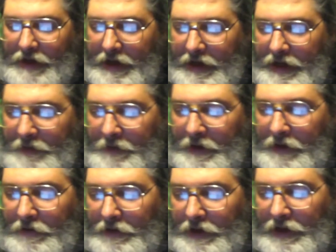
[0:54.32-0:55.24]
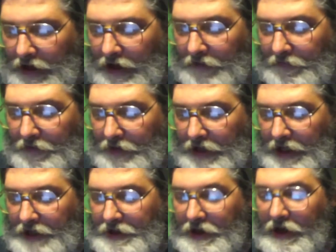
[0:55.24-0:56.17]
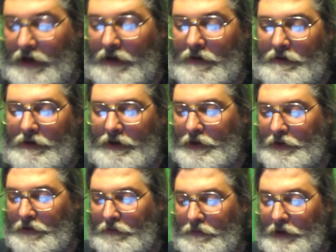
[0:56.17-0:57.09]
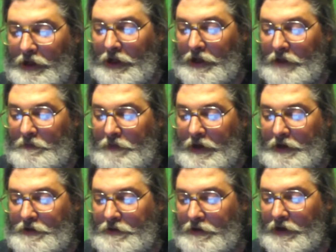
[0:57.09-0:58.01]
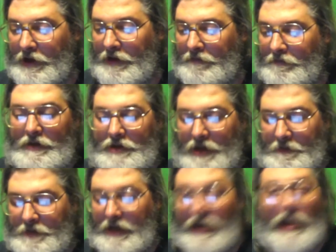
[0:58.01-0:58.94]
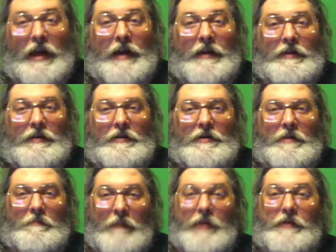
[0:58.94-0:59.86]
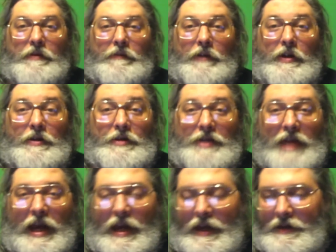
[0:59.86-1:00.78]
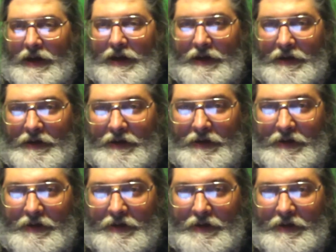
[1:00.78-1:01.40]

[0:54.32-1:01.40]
got an email uh, a few days ago with a really good picture in it. The subject line, the mother of all signs. And